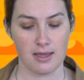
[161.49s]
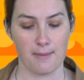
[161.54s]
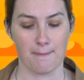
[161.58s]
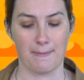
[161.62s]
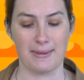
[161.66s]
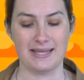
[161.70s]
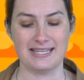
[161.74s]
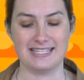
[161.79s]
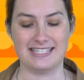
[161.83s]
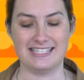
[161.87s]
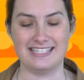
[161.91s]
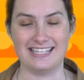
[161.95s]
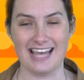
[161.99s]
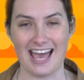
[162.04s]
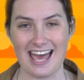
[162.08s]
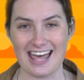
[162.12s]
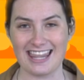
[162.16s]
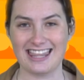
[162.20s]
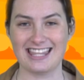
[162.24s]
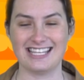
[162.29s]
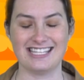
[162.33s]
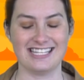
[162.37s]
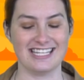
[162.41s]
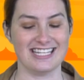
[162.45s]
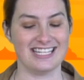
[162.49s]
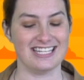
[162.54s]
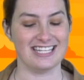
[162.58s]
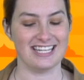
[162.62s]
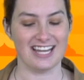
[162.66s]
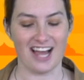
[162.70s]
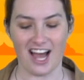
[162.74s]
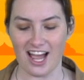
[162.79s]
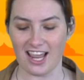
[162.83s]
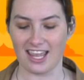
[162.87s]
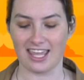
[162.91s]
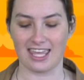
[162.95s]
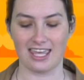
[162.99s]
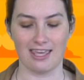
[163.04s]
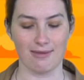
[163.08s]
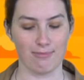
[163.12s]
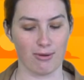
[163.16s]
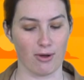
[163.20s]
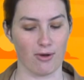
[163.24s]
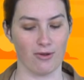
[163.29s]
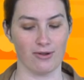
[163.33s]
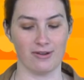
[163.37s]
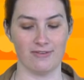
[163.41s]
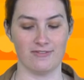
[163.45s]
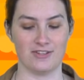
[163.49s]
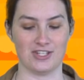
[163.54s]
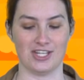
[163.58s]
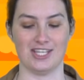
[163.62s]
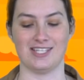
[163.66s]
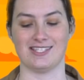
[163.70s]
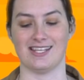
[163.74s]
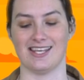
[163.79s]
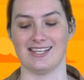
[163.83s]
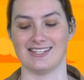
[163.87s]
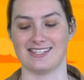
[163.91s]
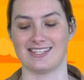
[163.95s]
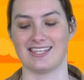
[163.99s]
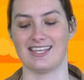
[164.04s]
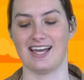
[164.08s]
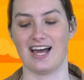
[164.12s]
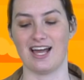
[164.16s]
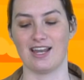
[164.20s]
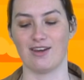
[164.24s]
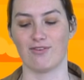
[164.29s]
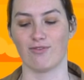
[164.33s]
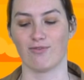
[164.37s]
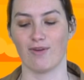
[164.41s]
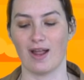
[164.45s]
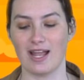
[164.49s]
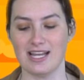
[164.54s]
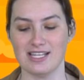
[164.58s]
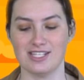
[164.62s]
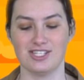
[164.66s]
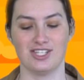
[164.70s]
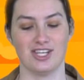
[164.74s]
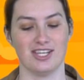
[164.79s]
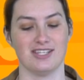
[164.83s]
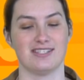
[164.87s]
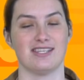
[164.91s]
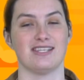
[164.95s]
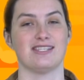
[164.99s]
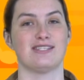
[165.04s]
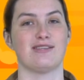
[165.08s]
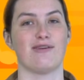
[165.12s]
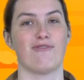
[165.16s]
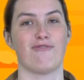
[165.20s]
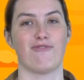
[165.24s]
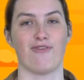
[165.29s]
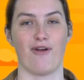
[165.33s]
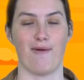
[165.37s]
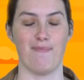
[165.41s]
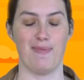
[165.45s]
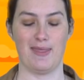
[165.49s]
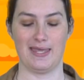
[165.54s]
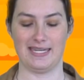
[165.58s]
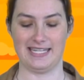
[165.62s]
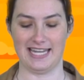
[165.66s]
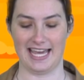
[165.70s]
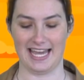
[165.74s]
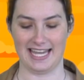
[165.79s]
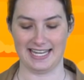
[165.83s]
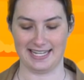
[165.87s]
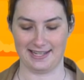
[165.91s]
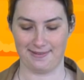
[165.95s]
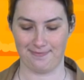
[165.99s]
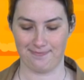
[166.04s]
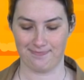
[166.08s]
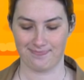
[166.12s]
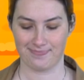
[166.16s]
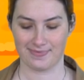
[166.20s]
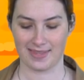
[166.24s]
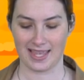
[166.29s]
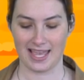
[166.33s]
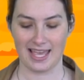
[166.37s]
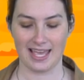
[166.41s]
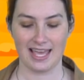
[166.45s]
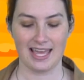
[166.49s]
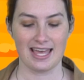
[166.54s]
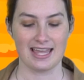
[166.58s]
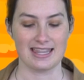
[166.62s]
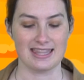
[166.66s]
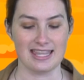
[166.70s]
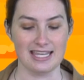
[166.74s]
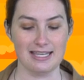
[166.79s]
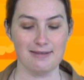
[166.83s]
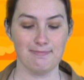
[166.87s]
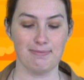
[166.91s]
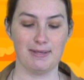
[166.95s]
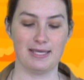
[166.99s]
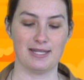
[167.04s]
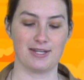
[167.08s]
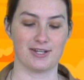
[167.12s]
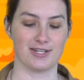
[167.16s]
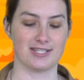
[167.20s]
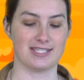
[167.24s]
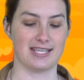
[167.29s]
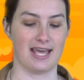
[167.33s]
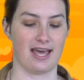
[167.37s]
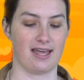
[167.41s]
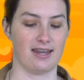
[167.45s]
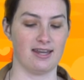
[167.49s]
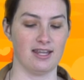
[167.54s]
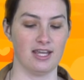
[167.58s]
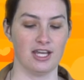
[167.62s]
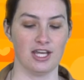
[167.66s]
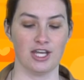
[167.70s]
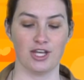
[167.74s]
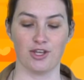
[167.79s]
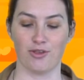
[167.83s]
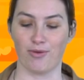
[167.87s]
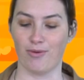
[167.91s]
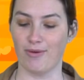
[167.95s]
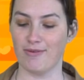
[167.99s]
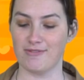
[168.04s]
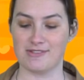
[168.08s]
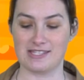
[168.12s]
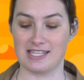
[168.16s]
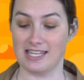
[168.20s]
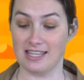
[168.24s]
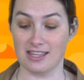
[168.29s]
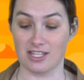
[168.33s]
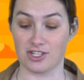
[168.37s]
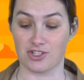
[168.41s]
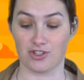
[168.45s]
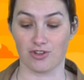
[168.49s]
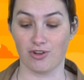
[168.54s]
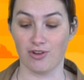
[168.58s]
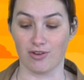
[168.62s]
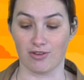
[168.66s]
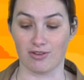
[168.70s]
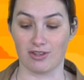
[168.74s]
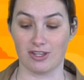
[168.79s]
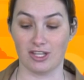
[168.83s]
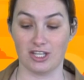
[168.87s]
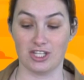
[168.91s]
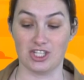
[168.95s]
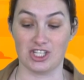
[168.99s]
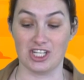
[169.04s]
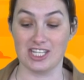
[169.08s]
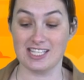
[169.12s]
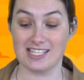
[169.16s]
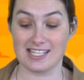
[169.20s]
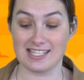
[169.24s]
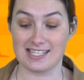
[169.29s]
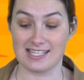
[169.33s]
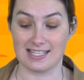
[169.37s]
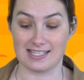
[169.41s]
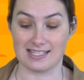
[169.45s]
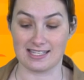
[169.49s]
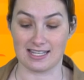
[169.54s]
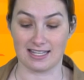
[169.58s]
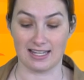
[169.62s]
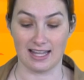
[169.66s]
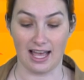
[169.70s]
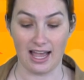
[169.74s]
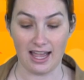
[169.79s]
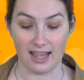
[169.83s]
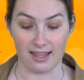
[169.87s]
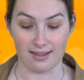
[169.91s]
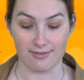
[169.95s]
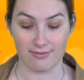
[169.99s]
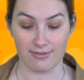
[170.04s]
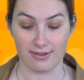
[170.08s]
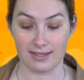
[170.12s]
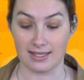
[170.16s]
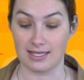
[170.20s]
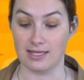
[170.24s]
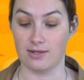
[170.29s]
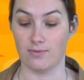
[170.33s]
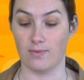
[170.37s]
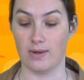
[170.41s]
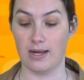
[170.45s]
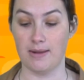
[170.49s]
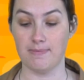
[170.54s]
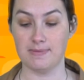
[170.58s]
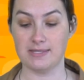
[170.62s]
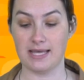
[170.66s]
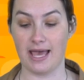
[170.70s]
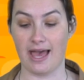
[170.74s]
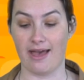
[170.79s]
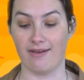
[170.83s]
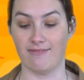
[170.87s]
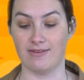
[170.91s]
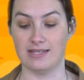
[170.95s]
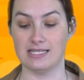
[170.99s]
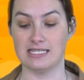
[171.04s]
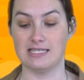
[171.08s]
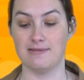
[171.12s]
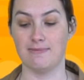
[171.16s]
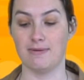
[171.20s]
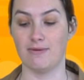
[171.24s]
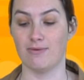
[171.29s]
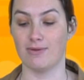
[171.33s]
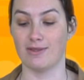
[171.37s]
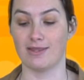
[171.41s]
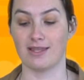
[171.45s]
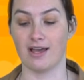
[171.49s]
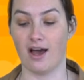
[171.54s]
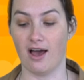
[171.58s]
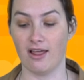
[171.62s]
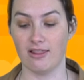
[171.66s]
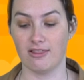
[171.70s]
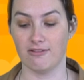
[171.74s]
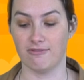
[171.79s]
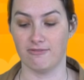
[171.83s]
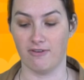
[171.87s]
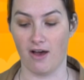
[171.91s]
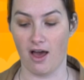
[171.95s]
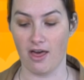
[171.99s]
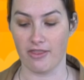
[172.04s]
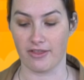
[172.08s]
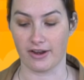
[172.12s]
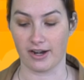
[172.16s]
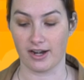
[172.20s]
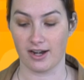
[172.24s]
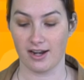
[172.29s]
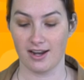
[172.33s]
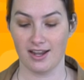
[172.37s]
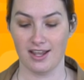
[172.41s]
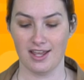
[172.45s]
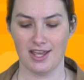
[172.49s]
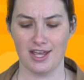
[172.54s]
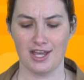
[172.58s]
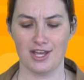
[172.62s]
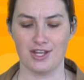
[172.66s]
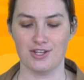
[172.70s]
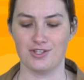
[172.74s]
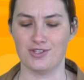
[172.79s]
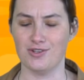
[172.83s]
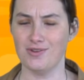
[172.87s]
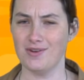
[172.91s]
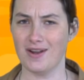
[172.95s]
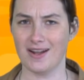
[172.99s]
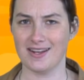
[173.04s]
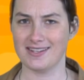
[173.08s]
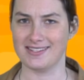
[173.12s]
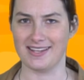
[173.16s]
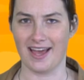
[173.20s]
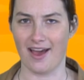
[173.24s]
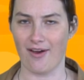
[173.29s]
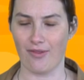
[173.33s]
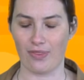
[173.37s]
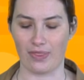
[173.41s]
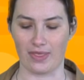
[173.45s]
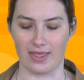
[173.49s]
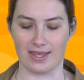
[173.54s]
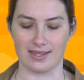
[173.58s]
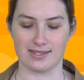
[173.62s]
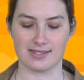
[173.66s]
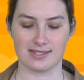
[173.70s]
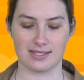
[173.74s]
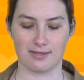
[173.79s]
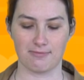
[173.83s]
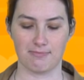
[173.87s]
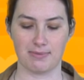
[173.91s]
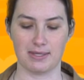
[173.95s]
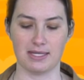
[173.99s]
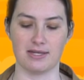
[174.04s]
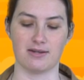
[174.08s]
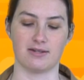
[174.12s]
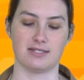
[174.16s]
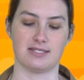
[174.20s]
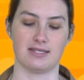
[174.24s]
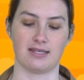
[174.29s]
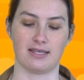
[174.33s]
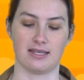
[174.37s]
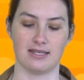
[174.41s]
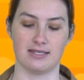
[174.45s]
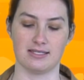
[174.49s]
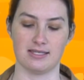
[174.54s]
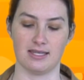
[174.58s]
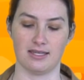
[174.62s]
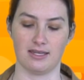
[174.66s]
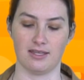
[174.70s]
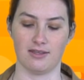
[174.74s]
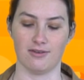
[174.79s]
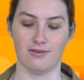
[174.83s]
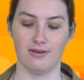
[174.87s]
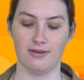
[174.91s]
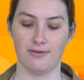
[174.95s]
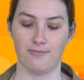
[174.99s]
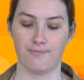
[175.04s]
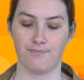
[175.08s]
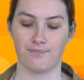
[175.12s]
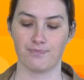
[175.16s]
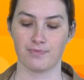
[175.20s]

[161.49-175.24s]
But death did not keep hold of Jesus. God raised Jesus from the dead." Then Peter said, "You have seen the truth. Jesus is alive. He went up to heaven to be with God the Father. Do not doubt this," Peter continued.